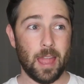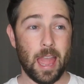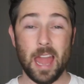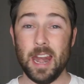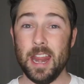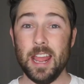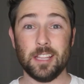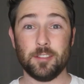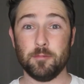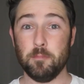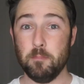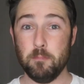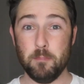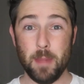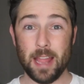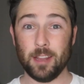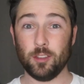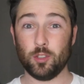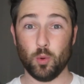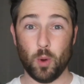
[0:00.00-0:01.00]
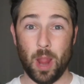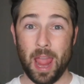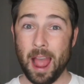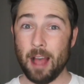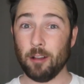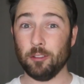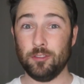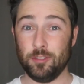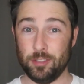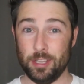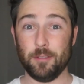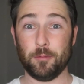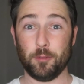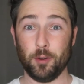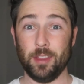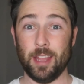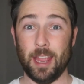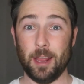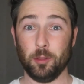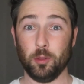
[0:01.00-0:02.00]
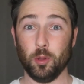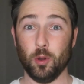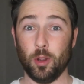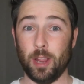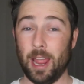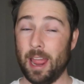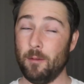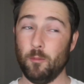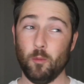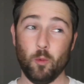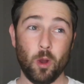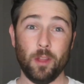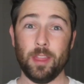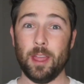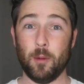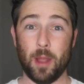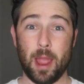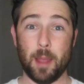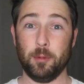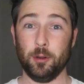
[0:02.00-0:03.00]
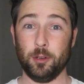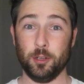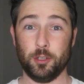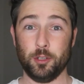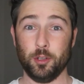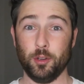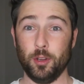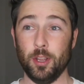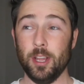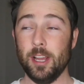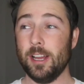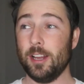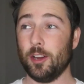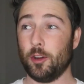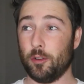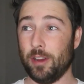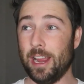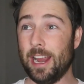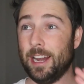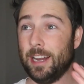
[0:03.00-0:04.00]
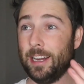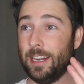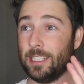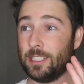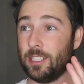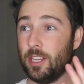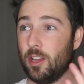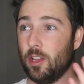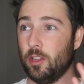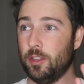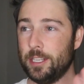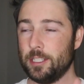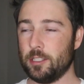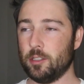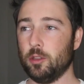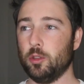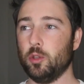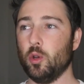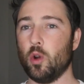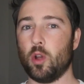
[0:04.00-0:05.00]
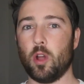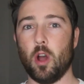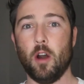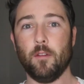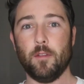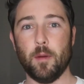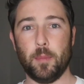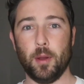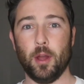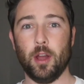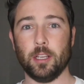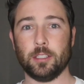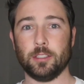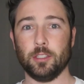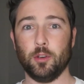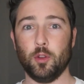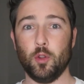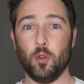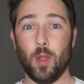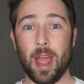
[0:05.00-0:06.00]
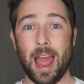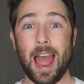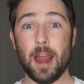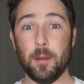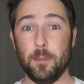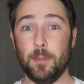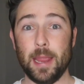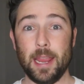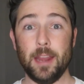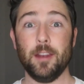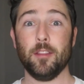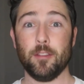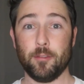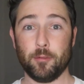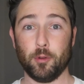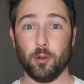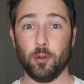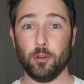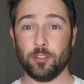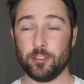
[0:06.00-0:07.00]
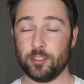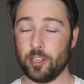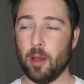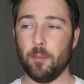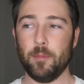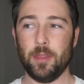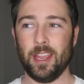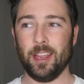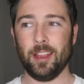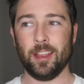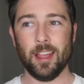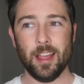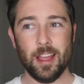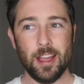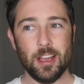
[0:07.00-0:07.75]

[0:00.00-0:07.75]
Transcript: And it's mental how different they look and what they were able to do, creating this this look of a person who had been through something.